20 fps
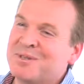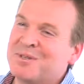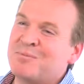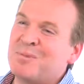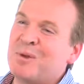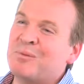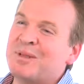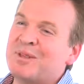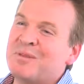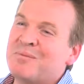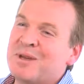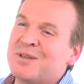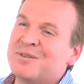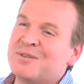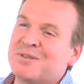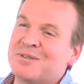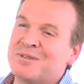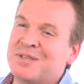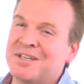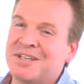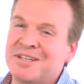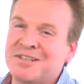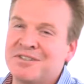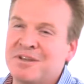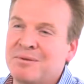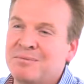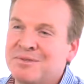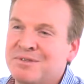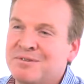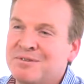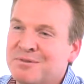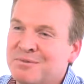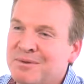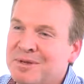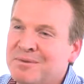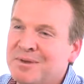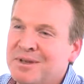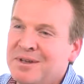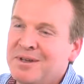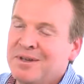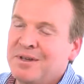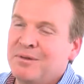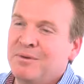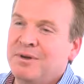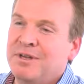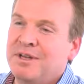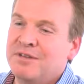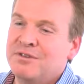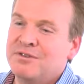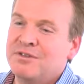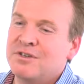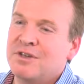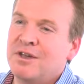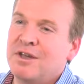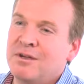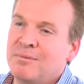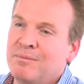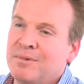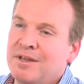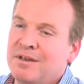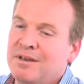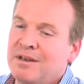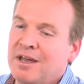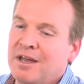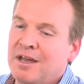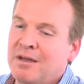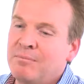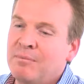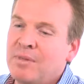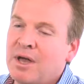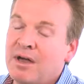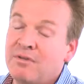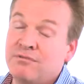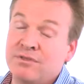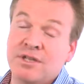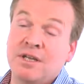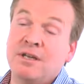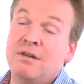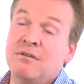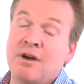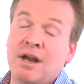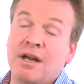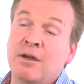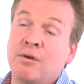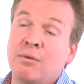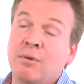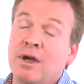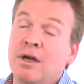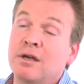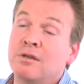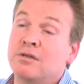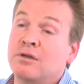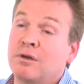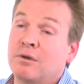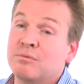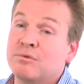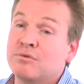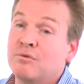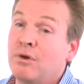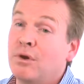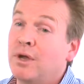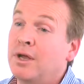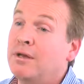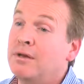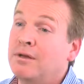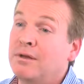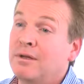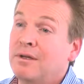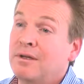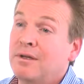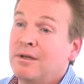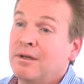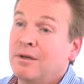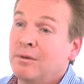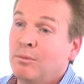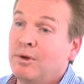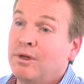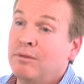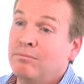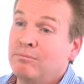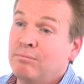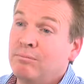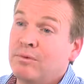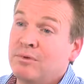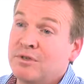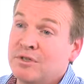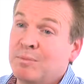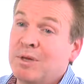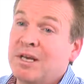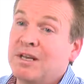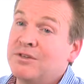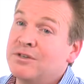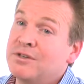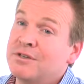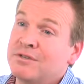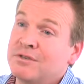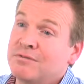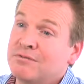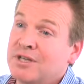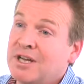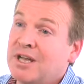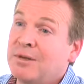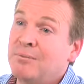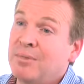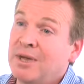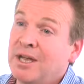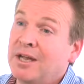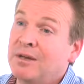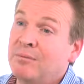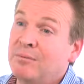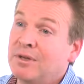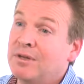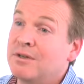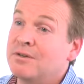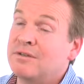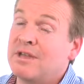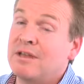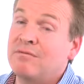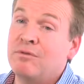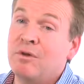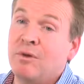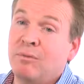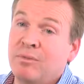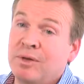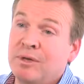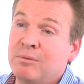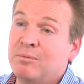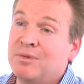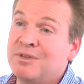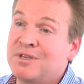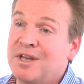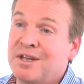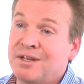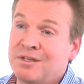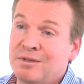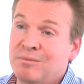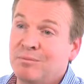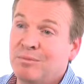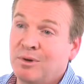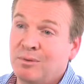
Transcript: It's probably the most acidic substance we consume, and I've seen granite worktops ruined with spillages of champagne because they've not been protected.